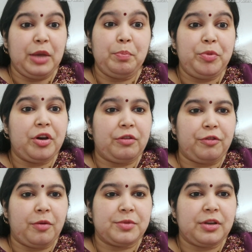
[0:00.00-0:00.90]
impure
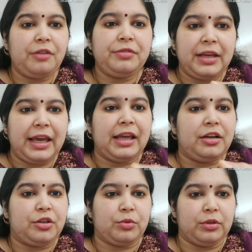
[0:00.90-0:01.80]
forms of A
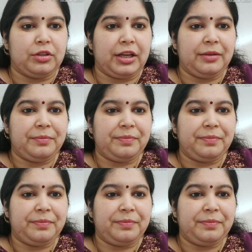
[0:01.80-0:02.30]
L two O three.